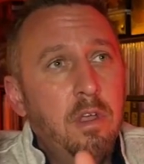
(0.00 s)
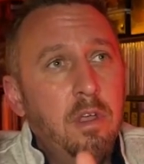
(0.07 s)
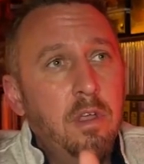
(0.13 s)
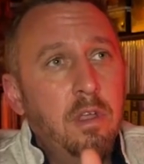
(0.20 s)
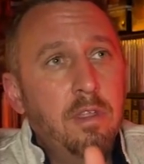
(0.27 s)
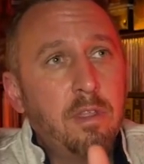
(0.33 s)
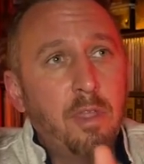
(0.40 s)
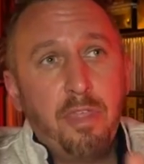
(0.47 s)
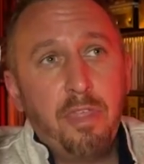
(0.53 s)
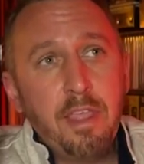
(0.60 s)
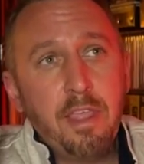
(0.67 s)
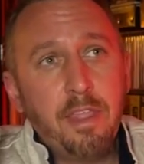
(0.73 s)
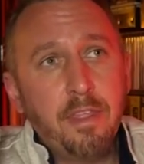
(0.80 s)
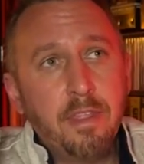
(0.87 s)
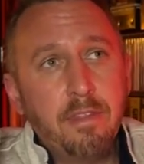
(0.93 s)
But think
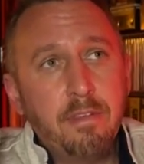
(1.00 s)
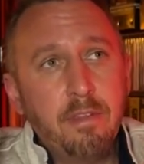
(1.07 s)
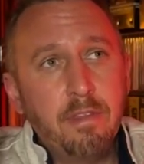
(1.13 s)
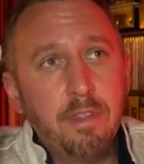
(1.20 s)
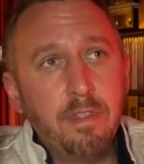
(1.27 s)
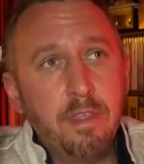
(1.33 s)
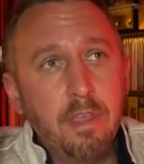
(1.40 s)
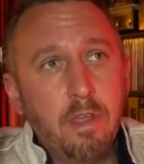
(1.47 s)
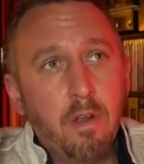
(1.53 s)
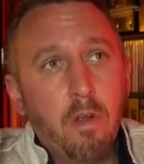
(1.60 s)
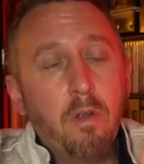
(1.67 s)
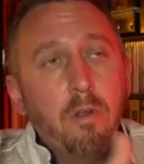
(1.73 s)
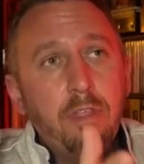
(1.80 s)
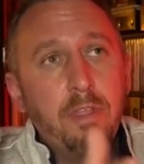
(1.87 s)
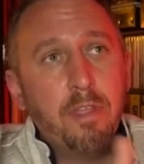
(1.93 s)
that the
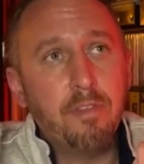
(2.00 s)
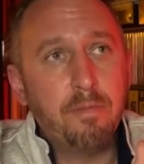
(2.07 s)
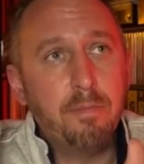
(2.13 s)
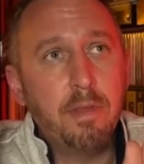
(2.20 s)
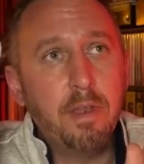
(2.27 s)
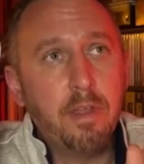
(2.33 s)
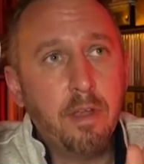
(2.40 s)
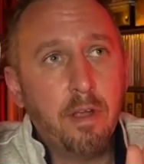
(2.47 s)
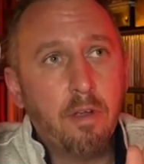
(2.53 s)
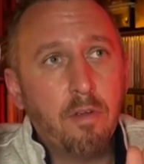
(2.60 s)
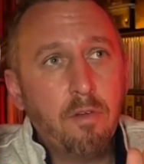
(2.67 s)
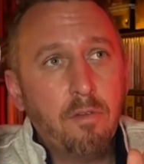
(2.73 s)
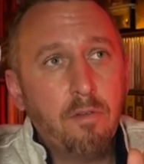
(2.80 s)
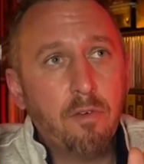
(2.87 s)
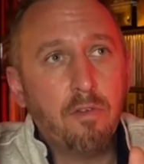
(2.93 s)
earth has been here
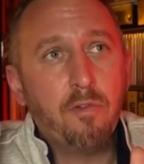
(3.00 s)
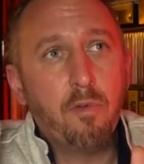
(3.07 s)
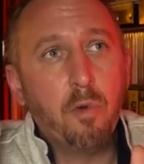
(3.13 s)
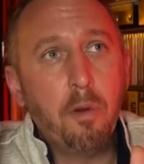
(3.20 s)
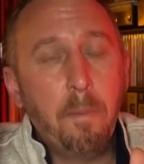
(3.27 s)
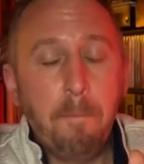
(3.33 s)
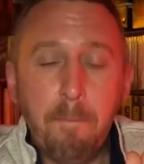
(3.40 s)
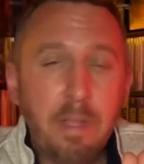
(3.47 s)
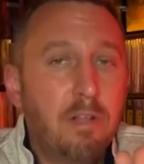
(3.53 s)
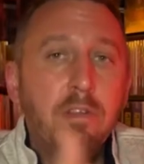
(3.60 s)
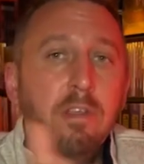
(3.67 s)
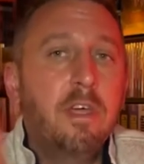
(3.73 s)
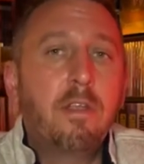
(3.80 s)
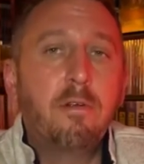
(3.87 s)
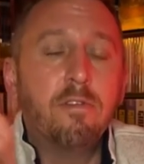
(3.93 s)
for 4
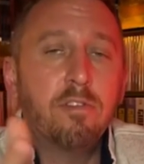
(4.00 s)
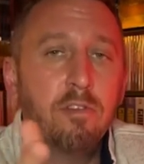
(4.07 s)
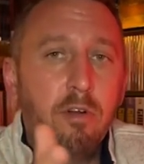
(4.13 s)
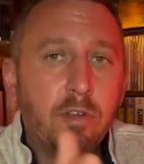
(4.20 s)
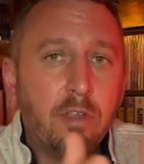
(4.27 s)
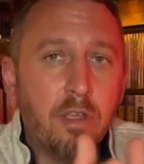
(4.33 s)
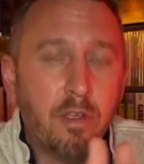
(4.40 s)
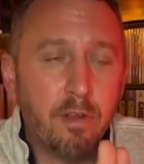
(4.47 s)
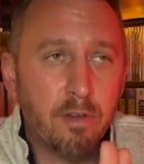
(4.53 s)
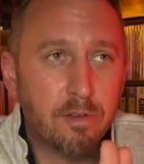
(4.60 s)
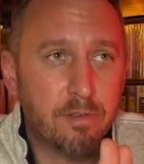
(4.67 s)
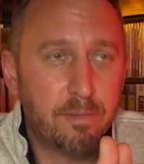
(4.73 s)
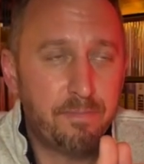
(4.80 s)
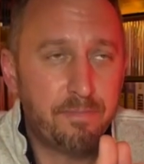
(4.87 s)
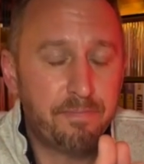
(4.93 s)
billion or so years,
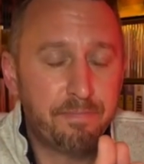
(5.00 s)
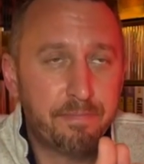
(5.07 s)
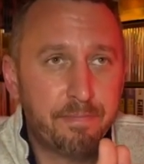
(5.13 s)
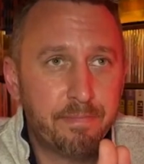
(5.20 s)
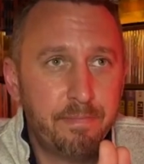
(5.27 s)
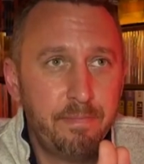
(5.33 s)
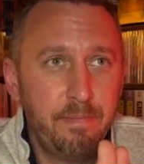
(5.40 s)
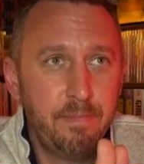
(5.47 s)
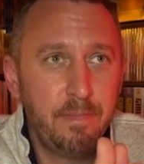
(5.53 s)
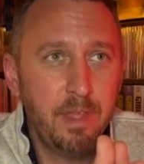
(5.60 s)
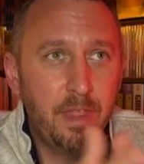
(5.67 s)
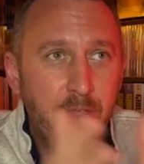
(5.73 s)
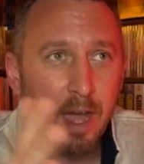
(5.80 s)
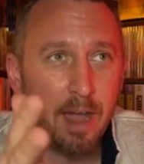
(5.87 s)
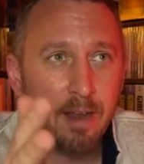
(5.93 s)

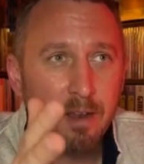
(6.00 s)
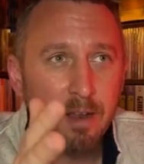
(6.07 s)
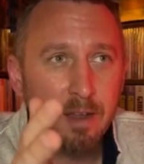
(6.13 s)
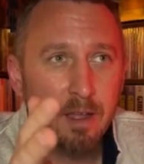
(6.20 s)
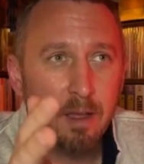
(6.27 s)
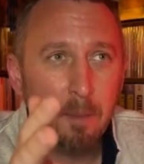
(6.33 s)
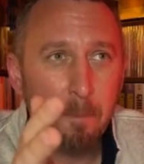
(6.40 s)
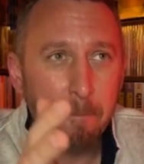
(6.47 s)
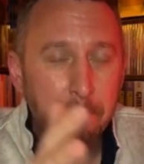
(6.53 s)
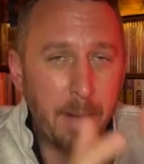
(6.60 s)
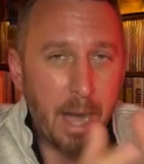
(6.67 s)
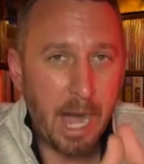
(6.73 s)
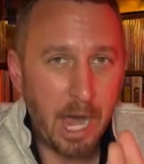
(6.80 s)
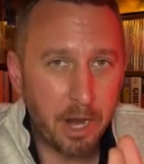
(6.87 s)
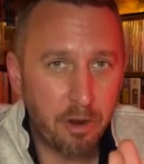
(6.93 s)
that
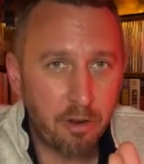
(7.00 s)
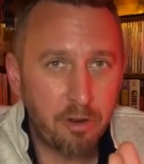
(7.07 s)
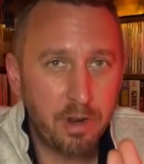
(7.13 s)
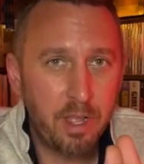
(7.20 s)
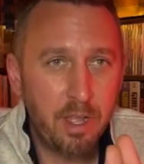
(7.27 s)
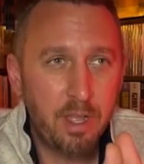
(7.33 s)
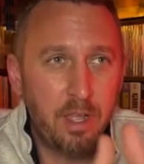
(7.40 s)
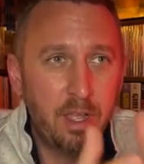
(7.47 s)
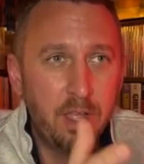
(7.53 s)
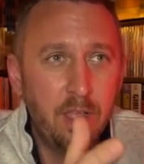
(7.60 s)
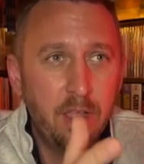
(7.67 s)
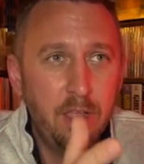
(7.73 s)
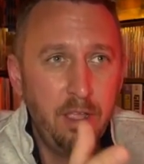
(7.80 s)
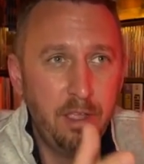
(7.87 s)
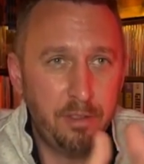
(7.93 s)
modern
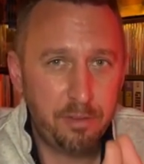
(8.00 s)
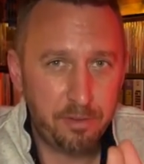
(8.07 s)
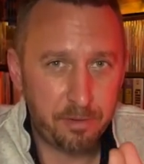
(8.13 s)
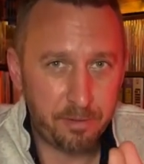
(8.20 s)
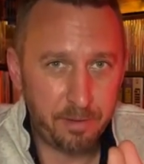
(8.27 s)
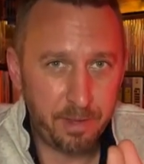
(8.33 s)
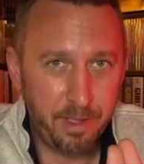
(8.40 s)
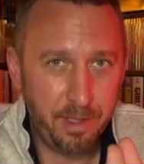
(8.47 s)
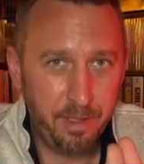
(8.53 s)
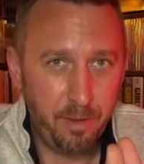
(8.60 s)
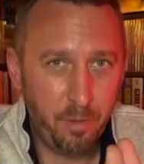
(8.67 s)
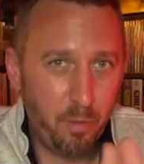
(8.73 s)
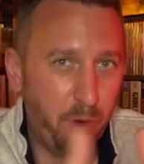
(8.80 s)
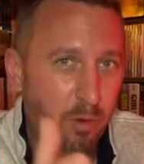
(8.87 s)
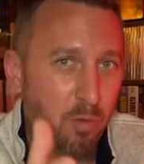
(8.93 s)
history,
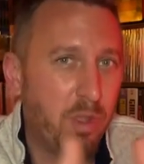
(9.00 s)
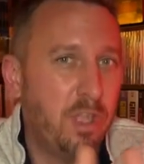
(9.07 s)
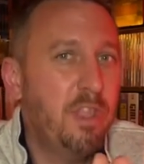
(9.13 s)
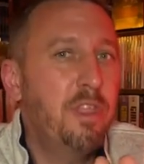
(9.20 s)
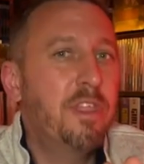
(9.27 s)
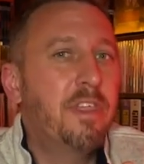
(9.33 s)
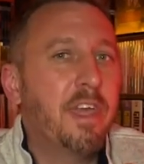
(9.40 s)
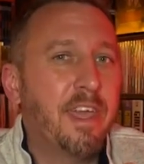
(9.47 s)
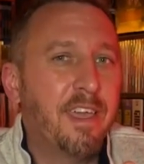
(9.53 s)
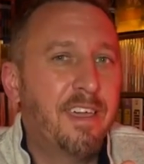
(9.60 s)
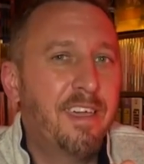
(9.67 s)
where we think